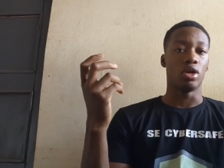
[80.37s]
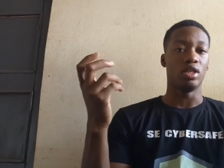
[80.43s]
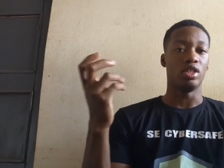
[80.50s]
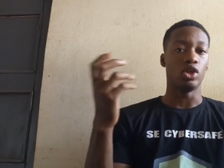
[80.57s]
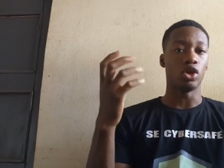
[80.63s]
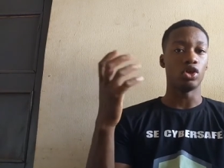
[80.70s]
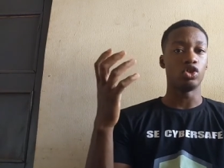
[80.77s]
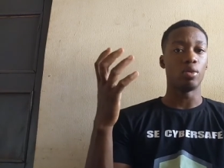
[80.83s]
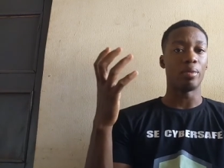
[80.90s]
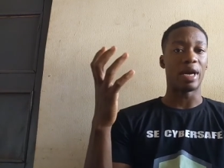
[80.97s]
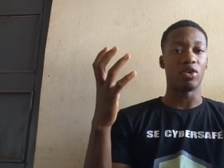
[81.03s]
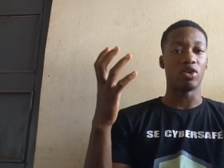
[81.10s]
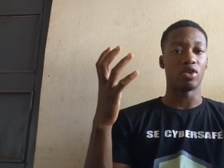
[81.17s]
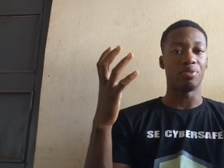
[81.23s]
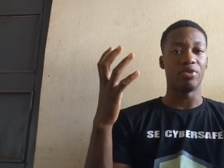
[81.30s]
the audio might
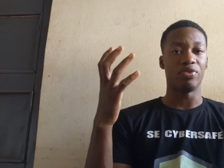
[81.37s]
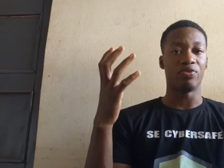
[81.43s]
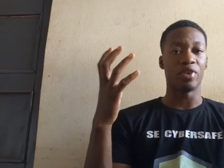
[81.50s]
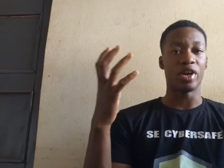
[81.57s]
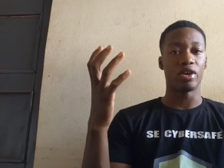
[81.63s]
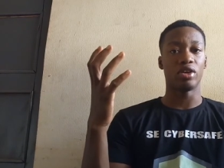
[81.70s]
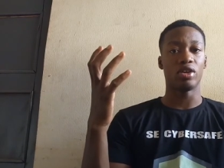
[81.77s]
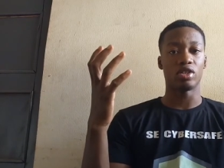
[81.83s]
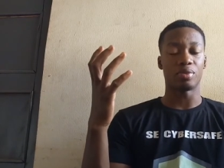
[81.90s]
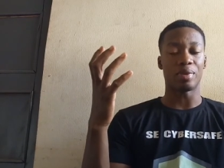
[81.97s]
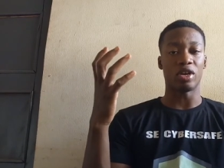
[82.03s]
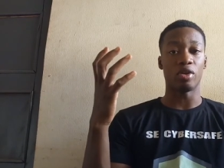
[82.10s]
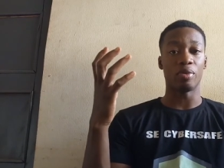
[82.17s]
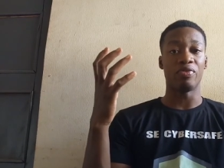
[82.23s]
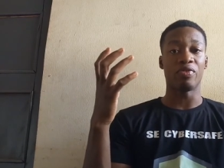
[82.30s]
not be very
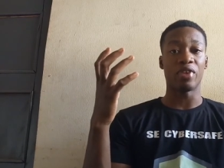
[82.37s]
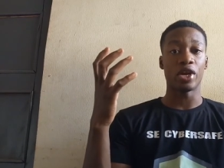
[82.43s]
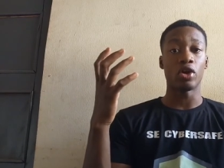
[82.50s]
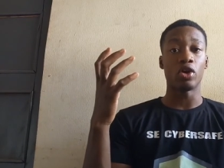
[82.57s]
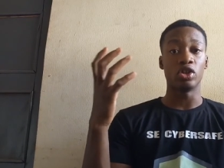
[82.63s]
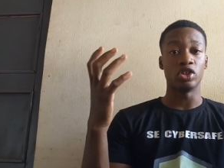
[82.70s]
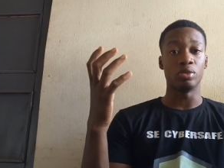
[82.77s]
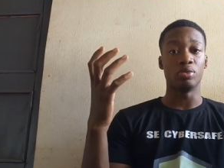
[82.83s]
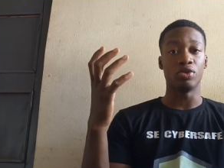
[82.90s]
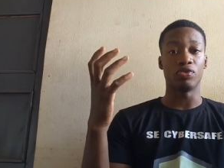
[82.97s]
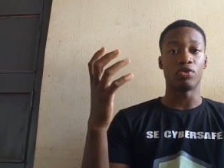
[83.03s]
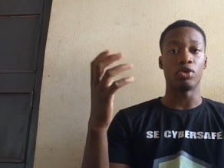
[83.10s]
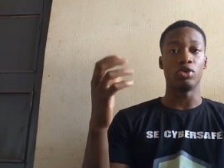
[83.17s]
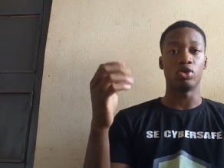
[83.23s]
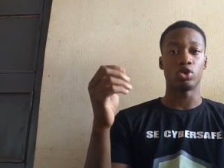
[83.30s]
audible
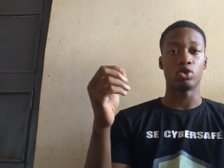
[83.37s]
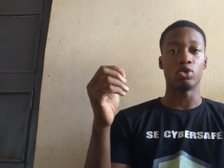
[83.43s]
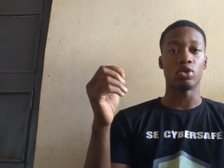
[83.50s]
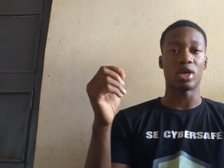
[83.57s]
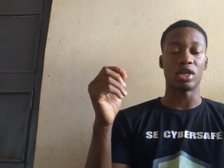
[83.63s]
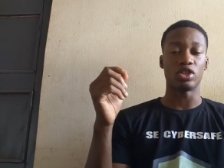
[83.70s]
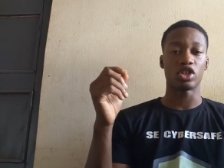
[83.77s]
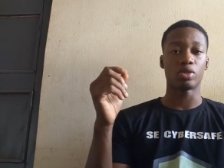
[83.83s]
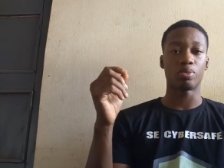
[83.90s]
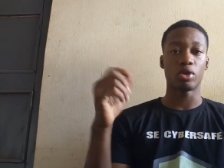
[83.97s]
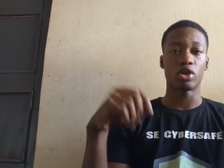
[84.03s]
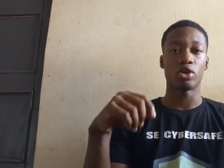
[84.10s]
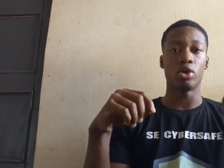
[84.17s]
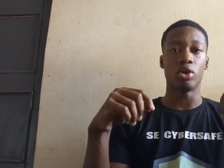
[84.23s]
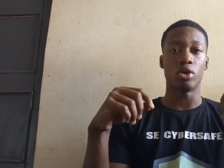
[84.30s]
for you. So you can just
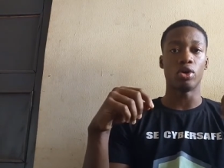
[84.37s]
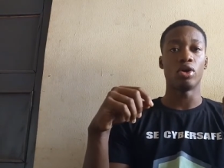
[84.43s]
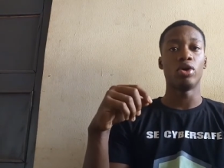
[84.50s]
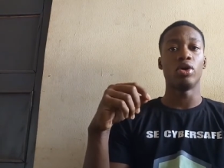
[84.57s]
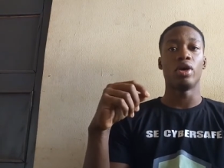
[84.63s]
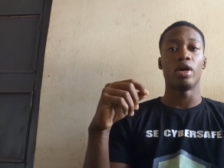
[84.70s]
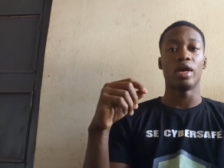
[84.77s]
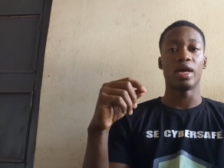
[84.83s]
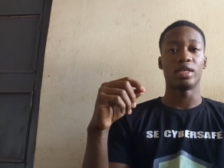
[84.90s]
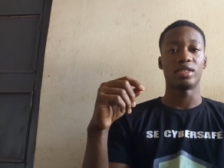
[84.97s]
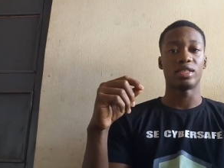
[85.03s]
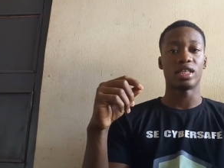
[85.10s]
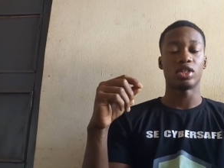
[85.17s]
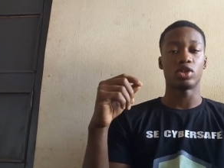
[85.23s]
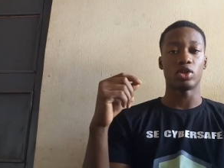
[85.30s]
plug your
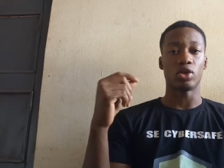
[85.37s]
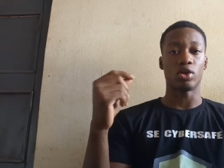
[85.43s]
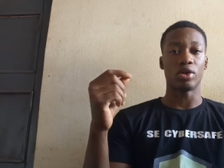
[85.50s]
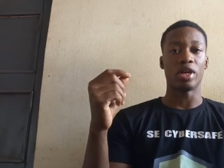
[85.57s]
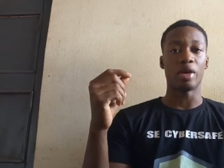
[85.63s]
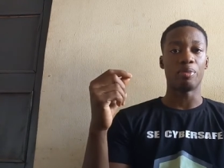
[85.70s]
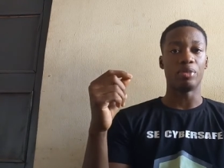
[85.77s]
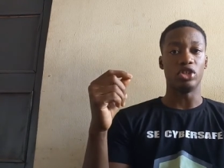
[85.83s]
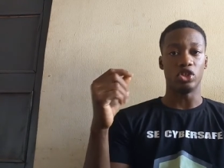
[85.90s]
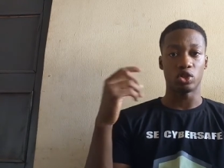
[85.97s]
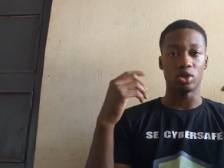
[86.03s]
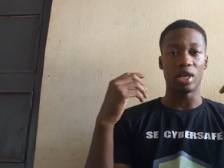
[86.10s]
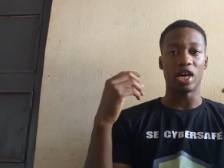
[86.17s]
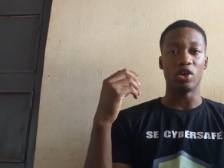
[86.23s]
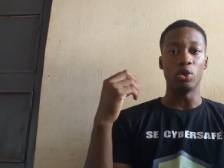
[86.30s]
headset or your earpiece
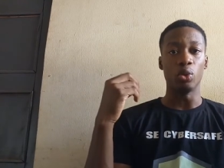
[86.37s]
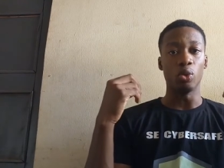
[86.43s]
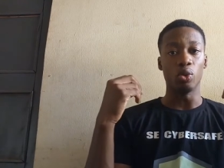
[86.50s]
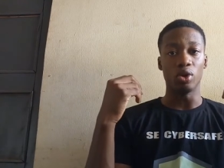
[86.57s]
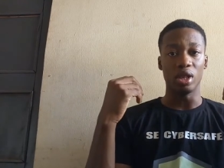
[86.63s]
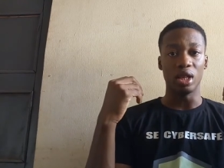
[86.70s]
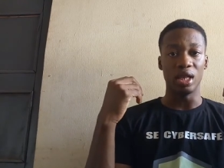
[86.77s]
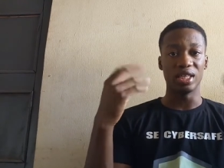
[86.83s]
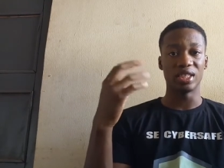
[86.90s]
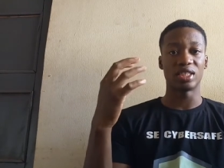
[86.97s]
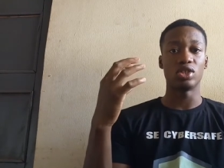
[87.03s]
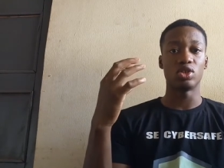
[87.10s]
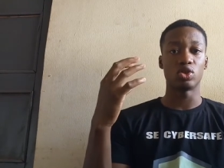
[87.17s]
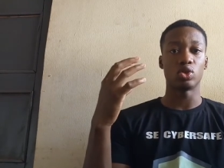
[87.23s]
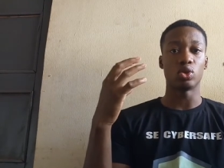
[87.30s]
so that you
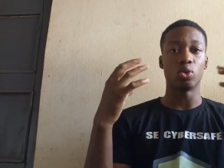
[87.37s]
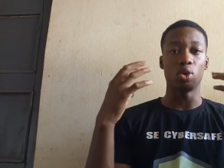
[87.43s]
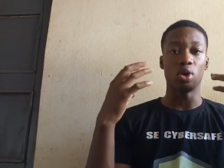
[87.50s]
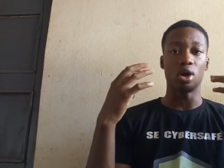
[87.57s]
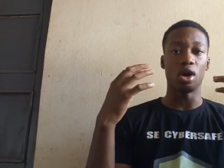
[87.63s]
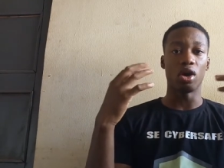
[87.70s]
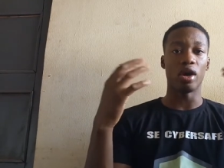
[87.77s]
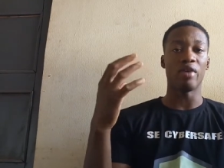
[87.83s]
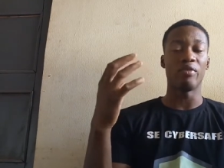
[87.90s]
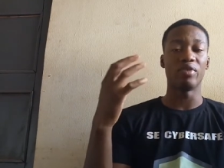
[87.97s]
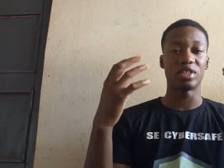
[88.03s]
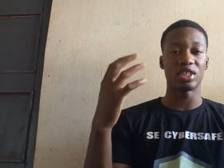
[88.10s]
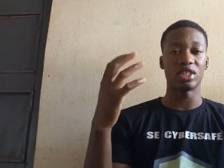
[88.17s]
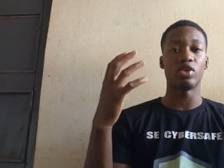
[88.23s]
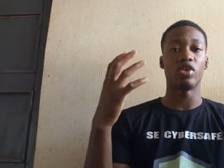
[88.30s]
listen to
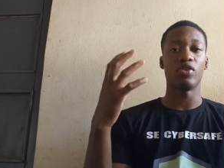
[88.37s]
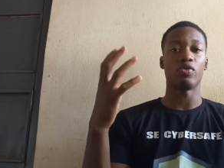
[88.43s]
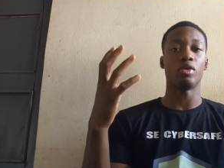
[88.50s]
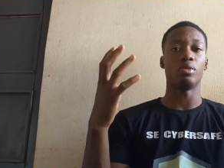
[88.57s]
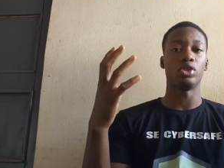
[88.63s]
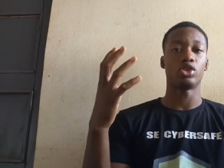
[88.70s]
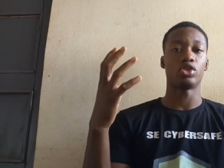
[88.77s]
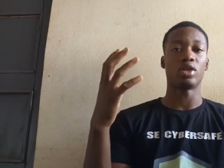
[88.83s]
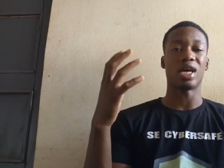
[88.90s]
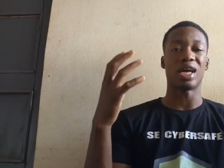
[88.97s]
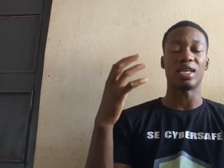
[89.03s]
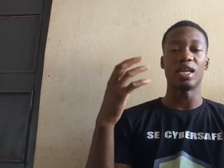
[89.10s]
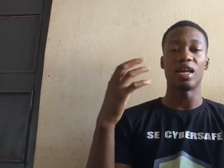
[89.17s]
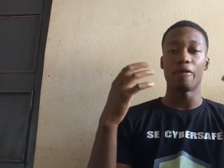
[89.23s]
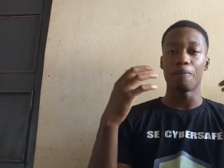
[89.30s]
every single information
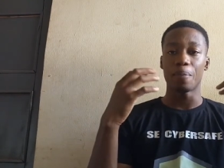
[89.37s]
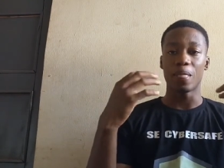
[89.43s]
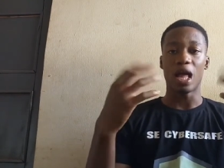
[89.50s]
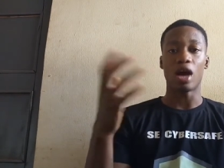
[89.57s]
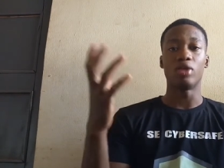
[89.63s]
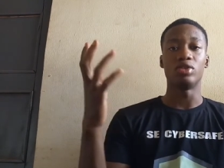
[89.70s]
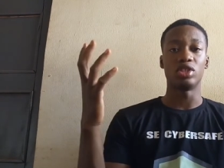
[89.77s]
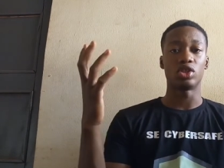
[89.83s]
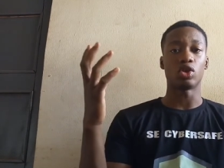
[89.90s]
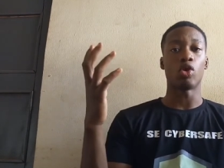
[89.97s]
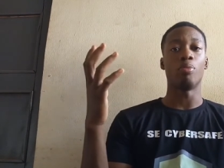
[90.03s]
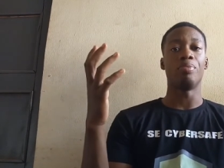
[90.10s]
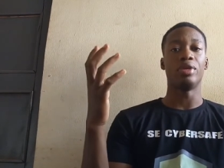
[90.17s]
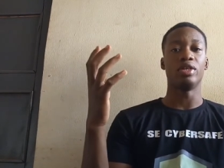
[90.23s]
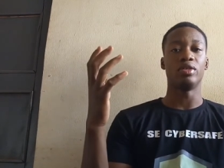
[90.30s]
and how this
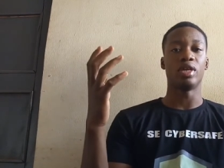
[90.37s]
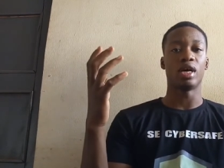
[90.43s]
all played